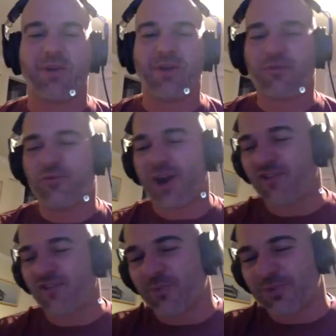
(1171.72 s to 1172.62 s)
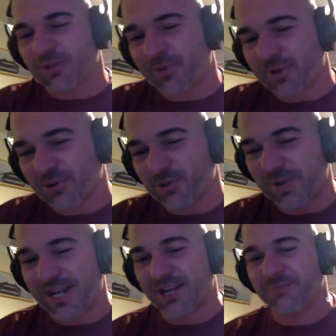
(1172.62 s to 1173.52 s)
Frank Reich was the person who was
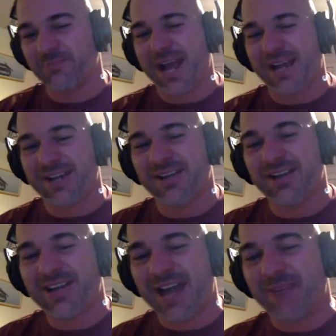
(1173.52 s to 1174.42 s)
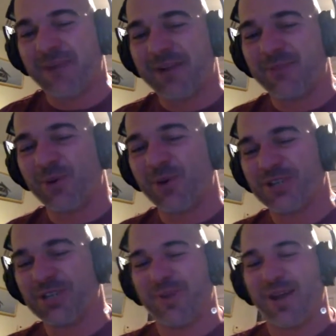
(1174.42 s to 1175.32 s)
being held back at Mike McCoy's
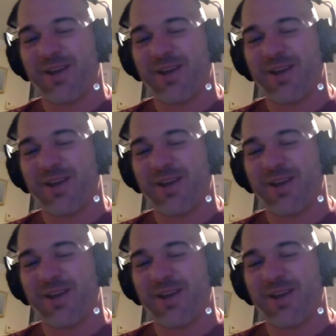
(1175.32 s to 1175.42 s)
expense.